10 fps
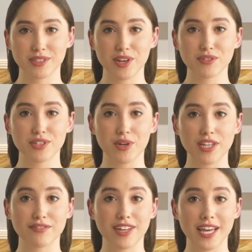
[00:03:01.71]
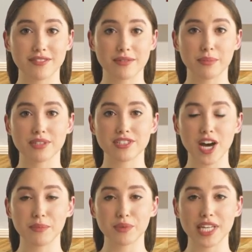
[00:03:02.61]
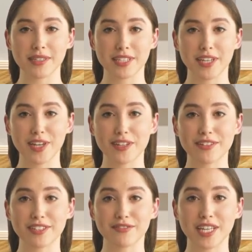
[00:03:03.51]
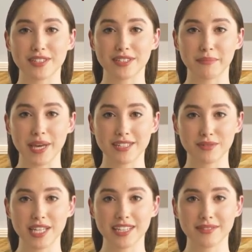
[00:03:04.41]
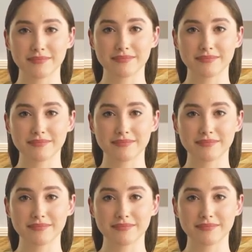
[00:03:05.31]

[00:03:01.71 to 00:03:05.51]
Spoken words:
with over 25 of the most top-rated carriers to find you the best rate.